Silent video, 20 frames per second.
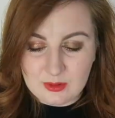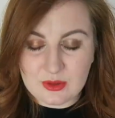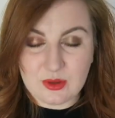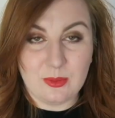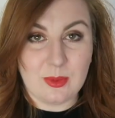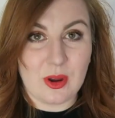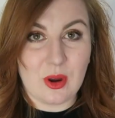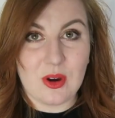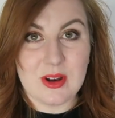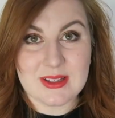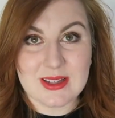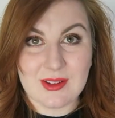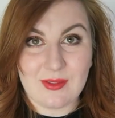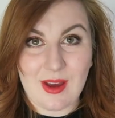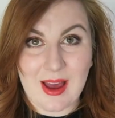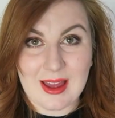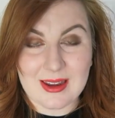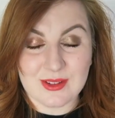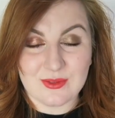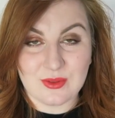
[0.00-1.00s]
So because I've
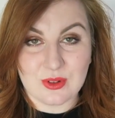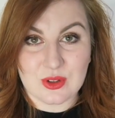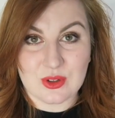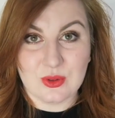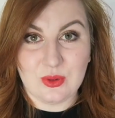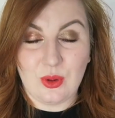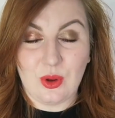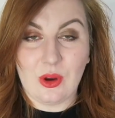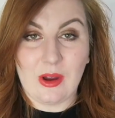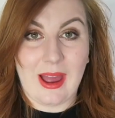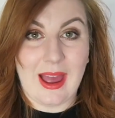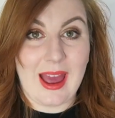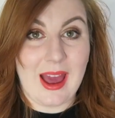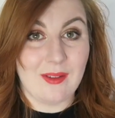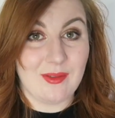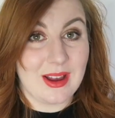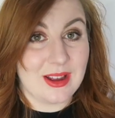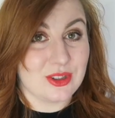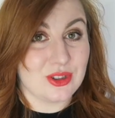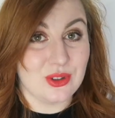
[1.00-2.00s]
had it for so long, I
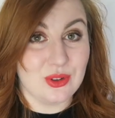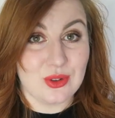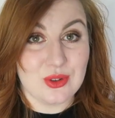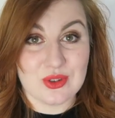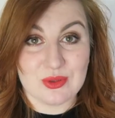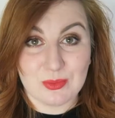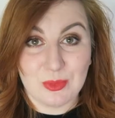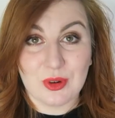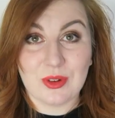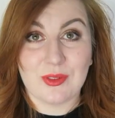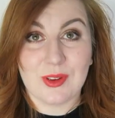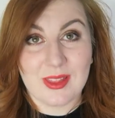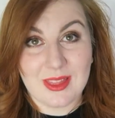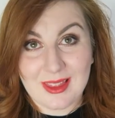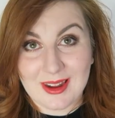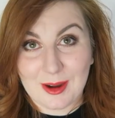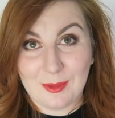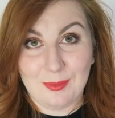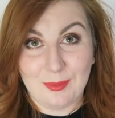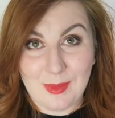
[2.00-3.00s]
have actually used more of it
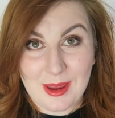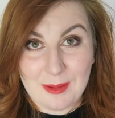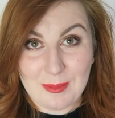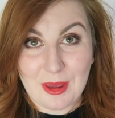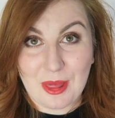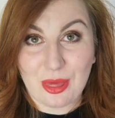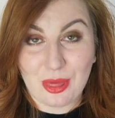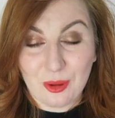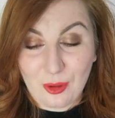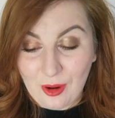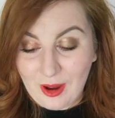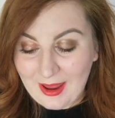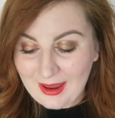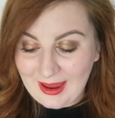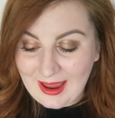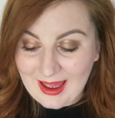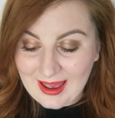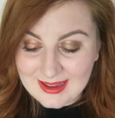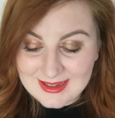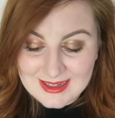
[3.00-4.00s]
than I maybe thought I
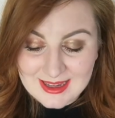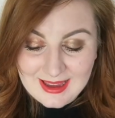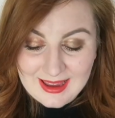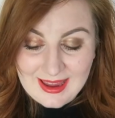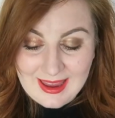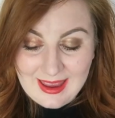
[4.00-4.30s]
had,